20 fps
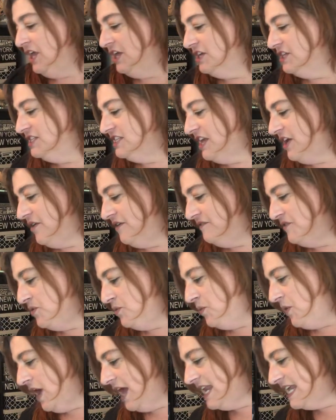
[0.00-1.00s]
So if you
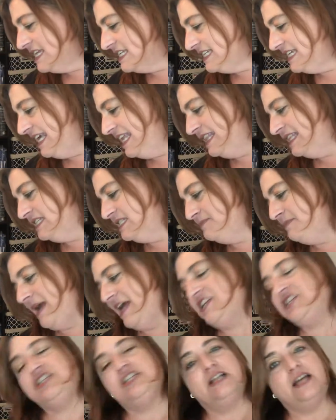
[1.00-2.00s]
wanted to get the
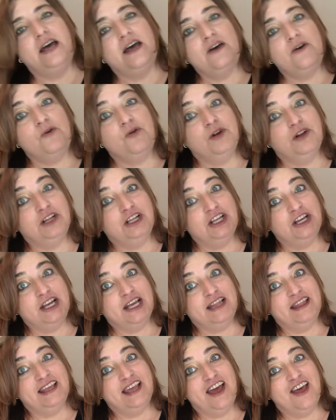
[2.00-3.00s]
spatula or look
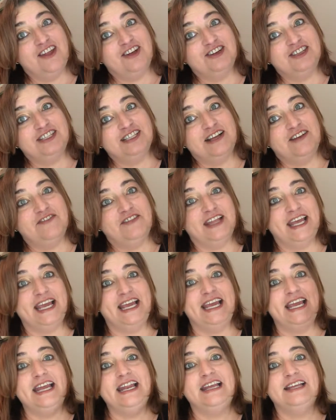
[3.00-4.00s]
at the other stuff like
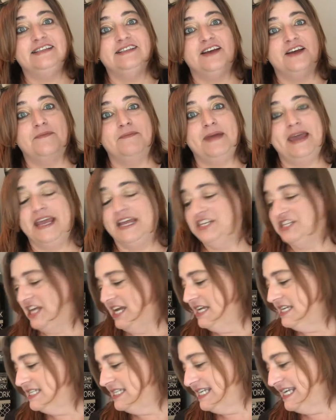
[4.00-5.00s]
it, it's on page
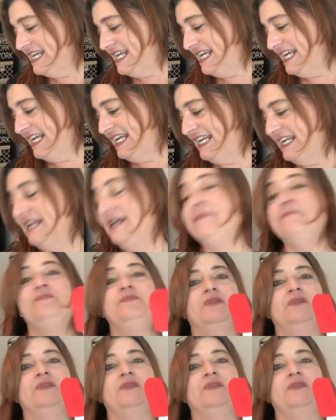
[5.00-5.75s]
18.